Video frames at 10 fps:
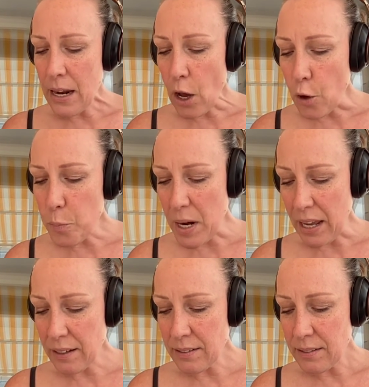an
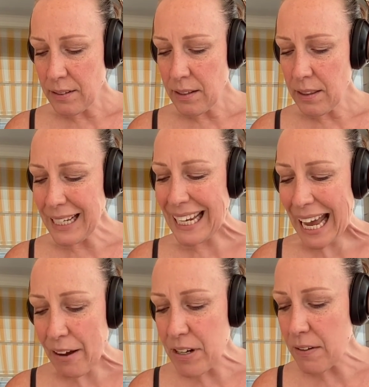opening, the
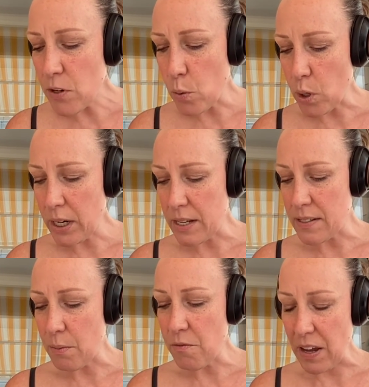cavity of an
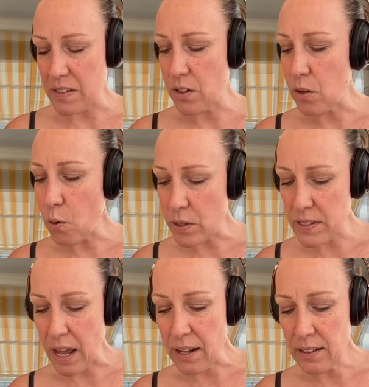organism, vessel, or
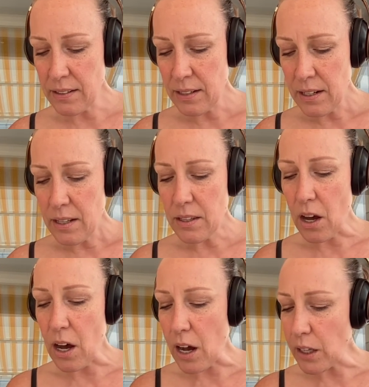cell,
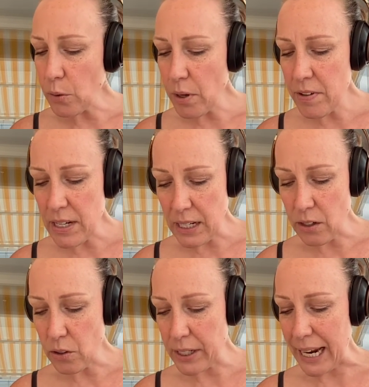the hollow of a
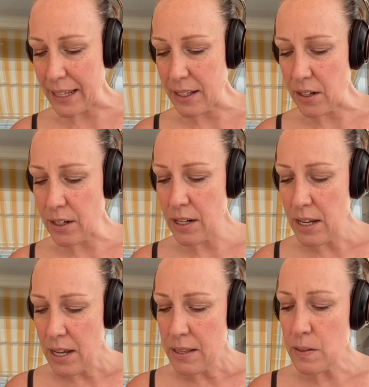needle or catheter,
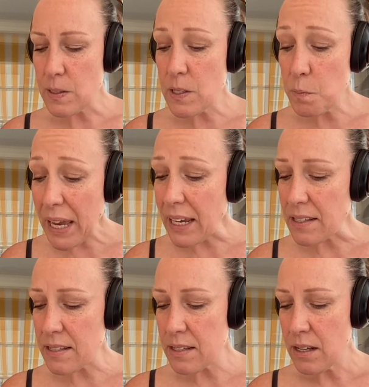the
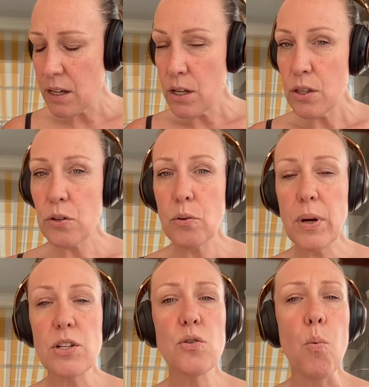space
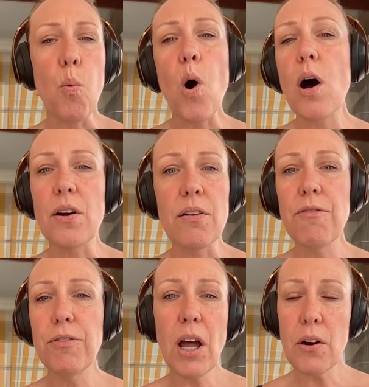through which
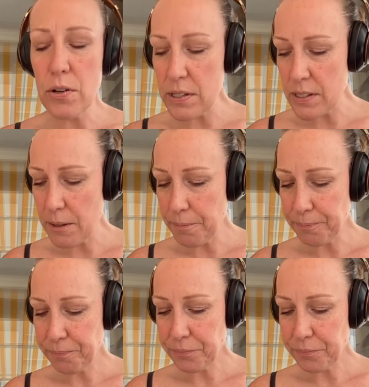water flows.